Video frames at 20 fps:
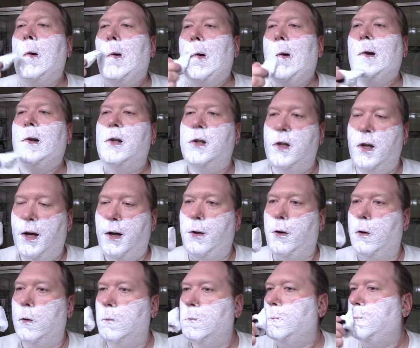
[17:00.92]
This is
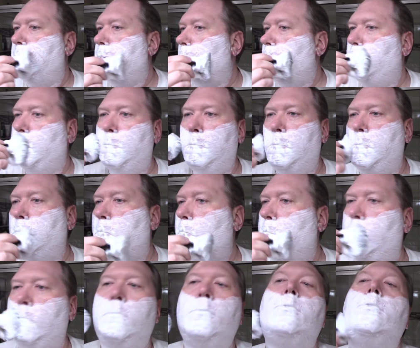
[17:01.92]
neither.
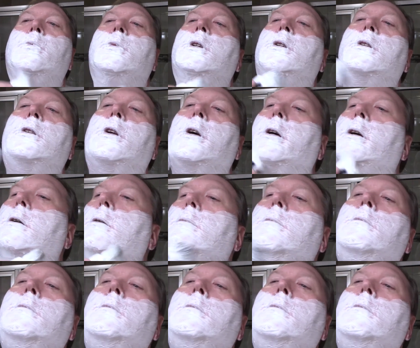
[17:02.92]
This is like